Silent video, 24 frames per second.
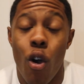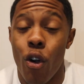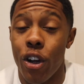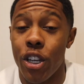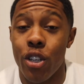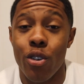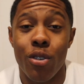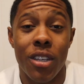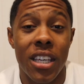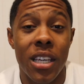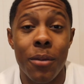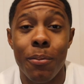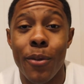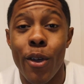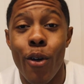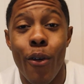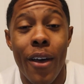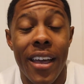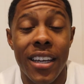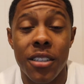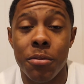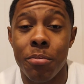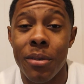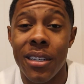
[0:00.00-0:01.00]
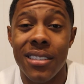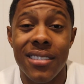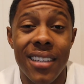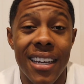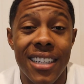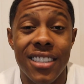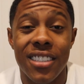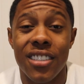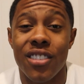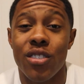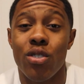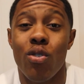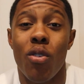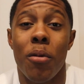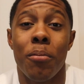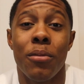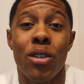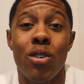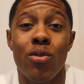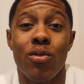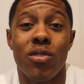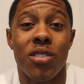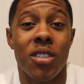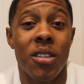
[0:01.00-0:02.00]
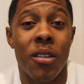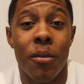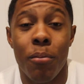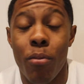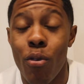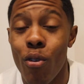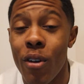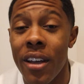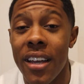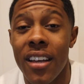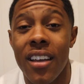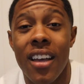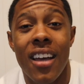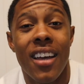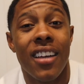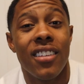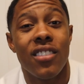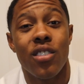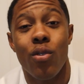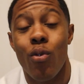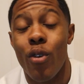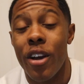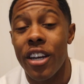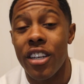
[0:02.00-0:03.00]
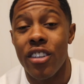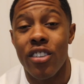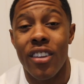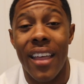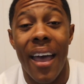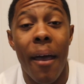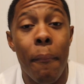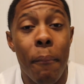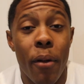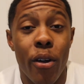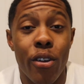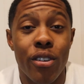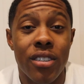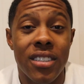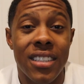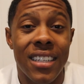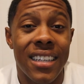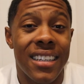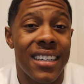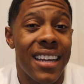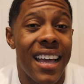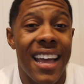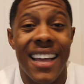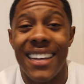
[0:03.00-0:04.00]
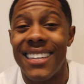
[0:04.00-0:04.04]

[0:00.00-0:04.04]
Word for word: or you'll keep your expectations on mute to the point to where that person